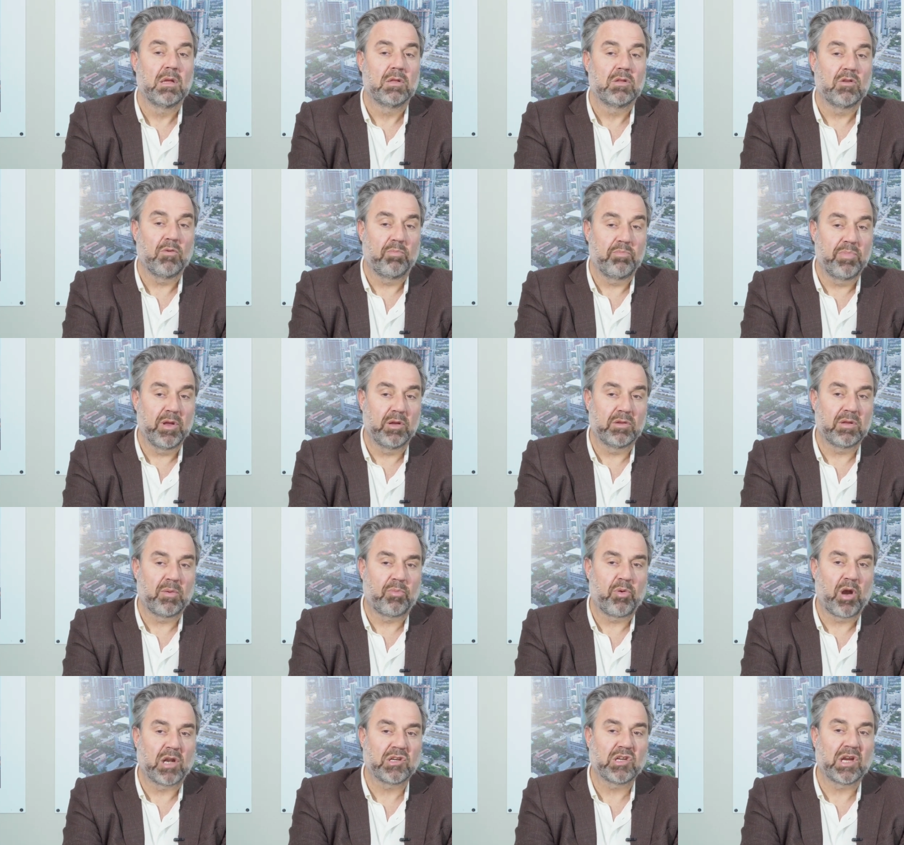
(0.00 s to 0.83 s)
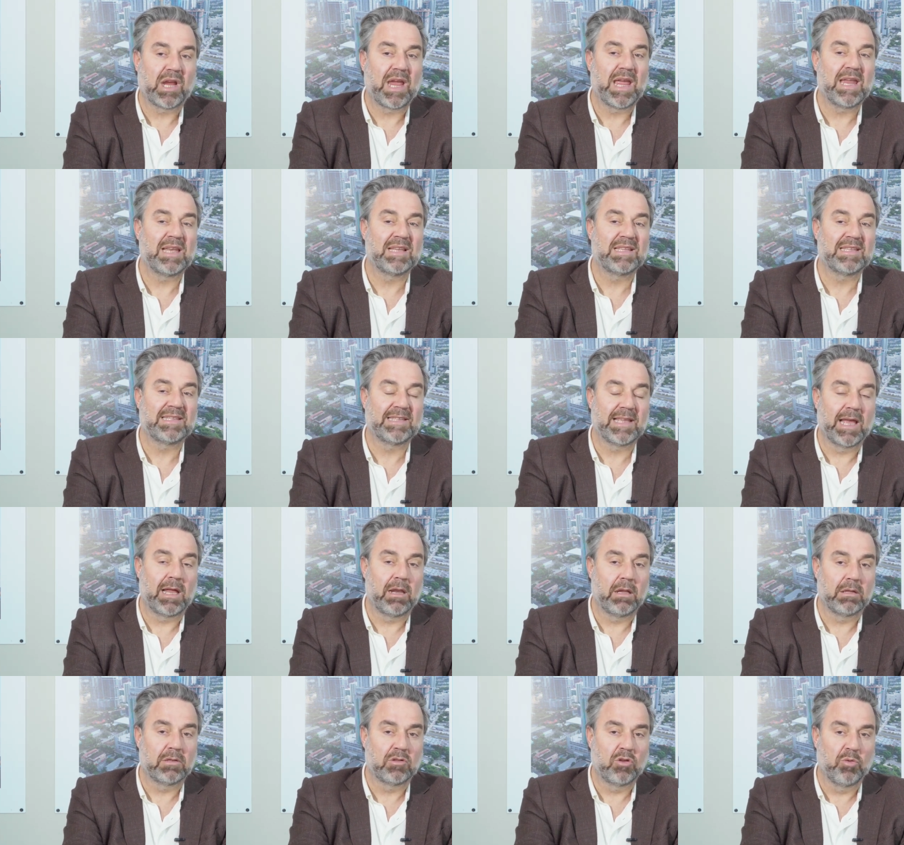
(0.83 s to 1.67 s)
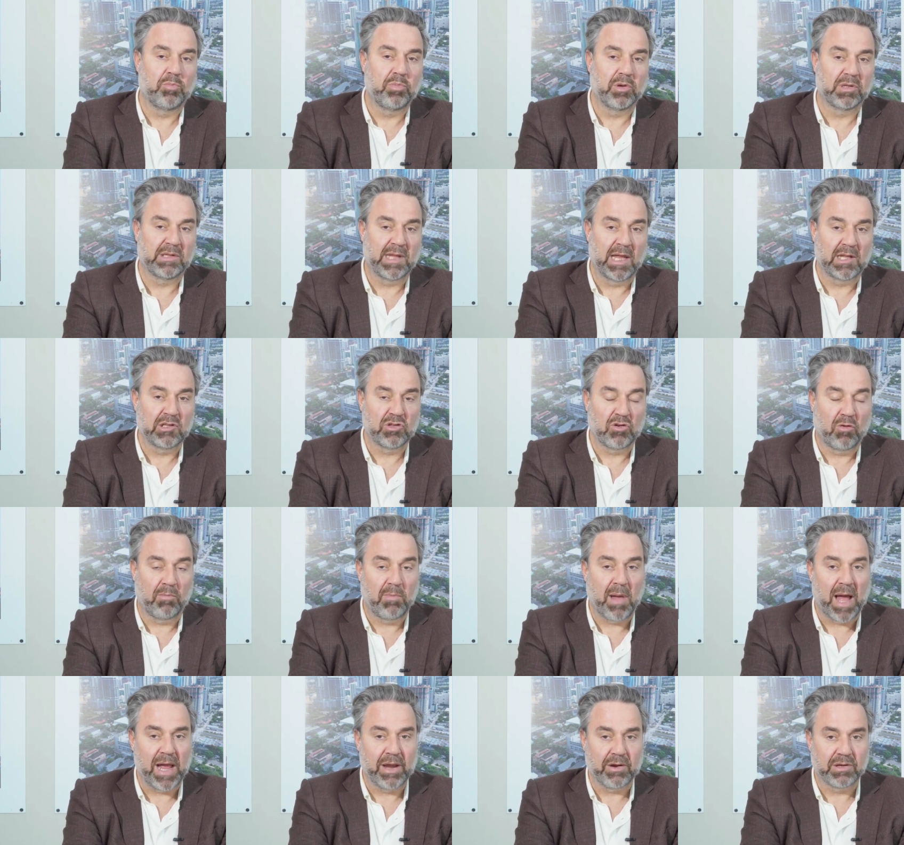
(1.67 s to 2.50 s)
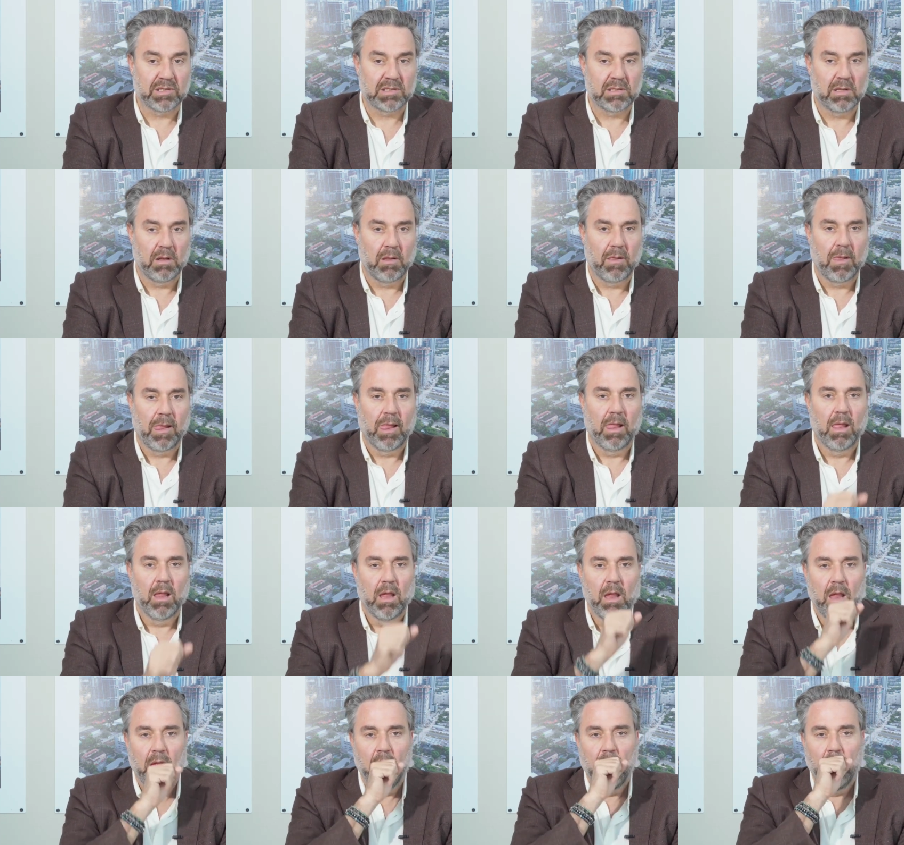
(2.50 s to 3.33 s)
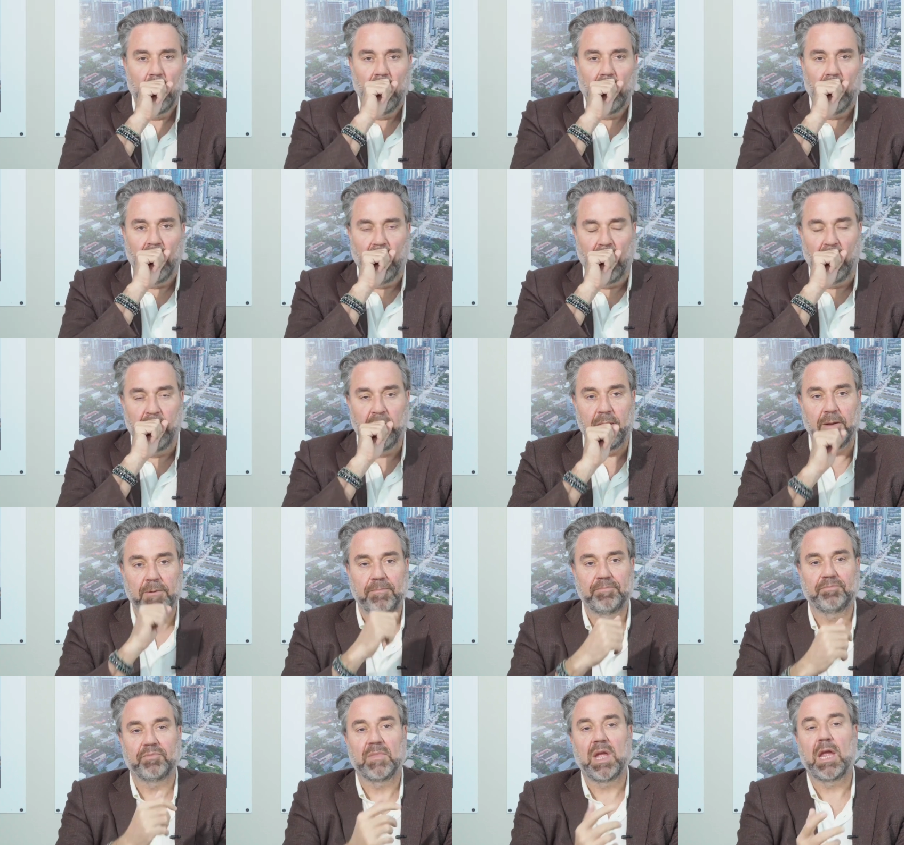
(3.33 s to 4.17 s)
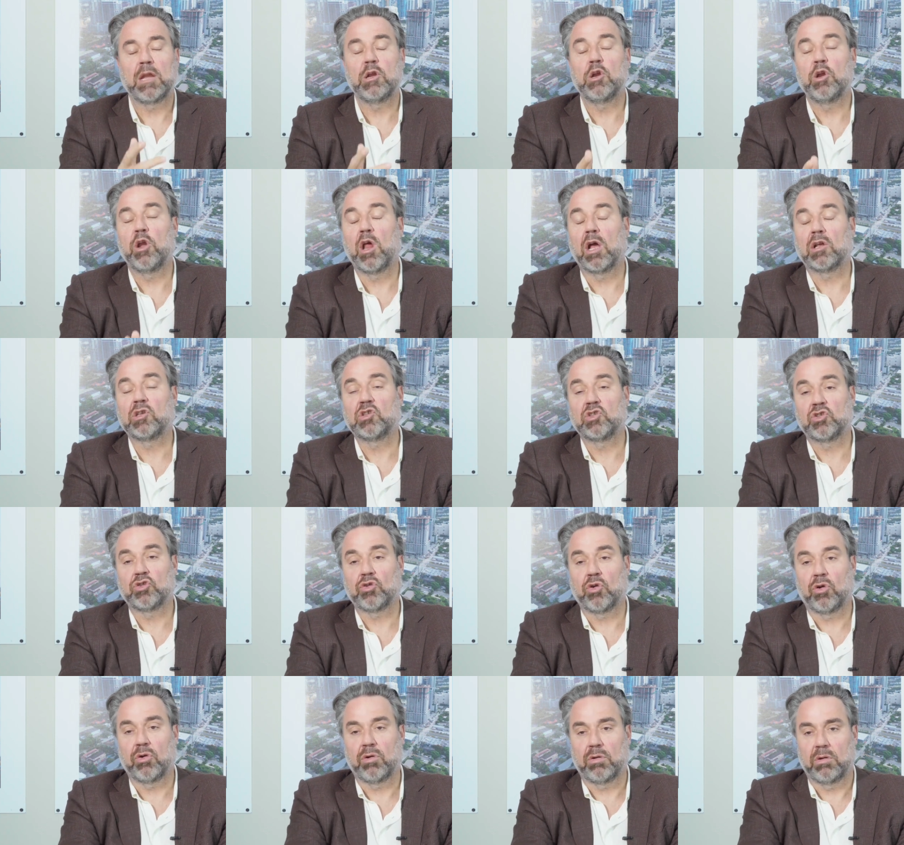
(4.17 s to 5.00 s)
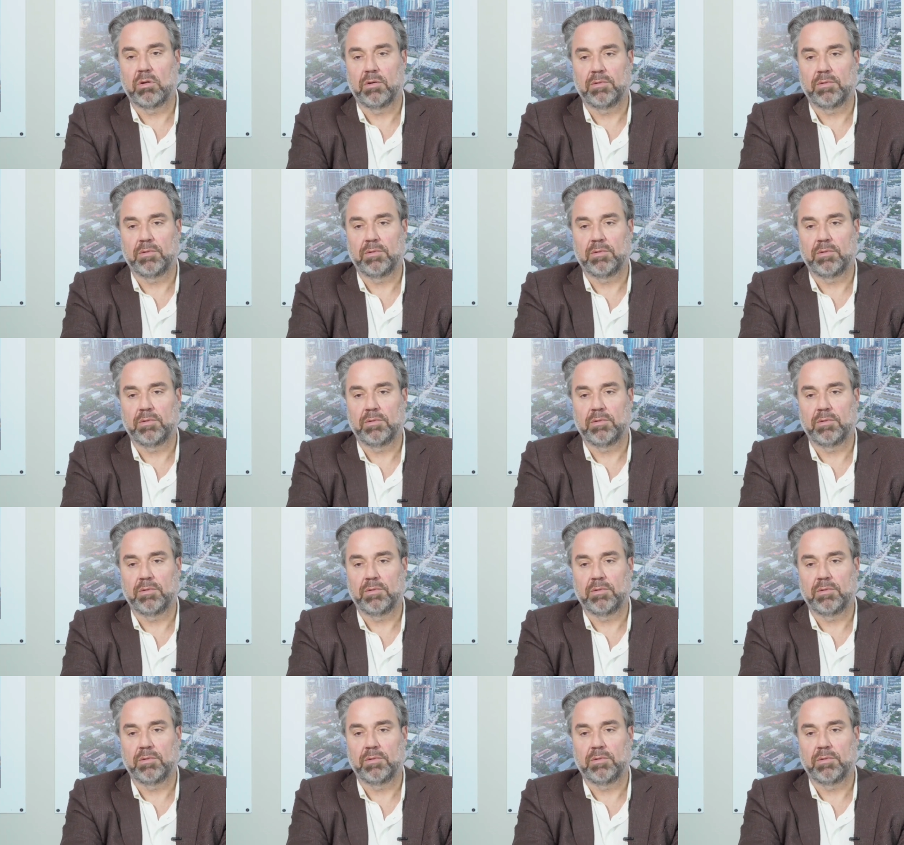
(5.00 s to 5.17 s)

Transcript: to build a project and sell it to potential buyers, and you're not sure